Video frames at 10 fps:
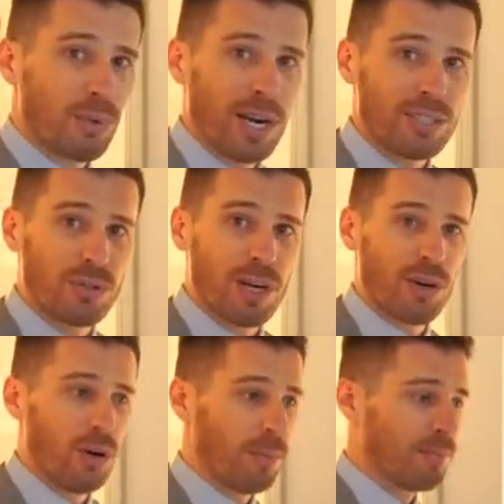the rest are at
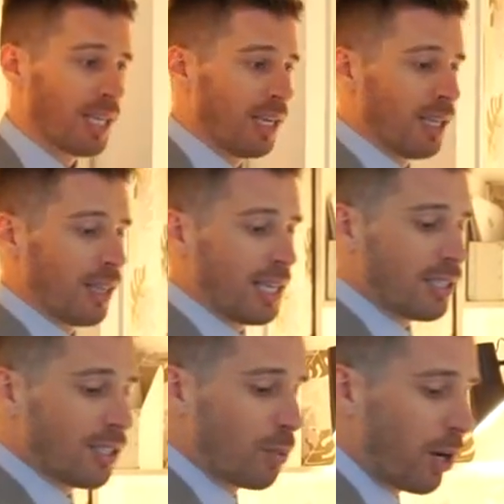home,
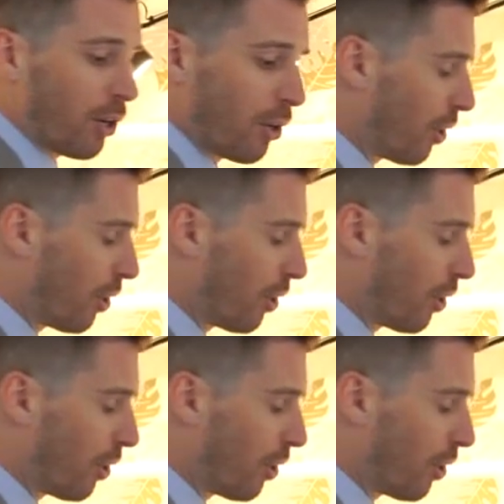this is where you're